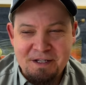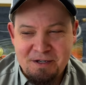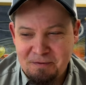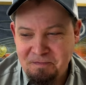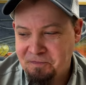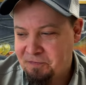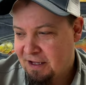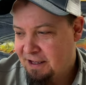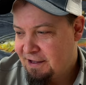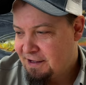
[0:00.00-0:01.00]
So
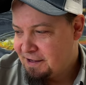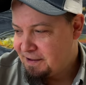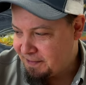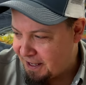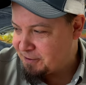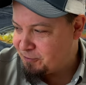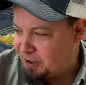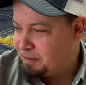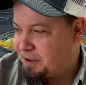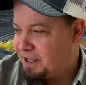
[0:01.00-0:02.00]
that
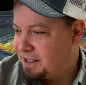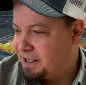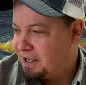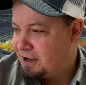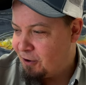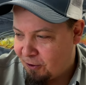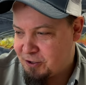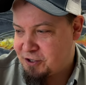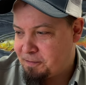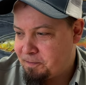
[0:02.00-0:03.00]
will be
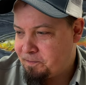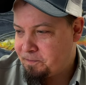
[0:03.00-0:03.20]
awesome.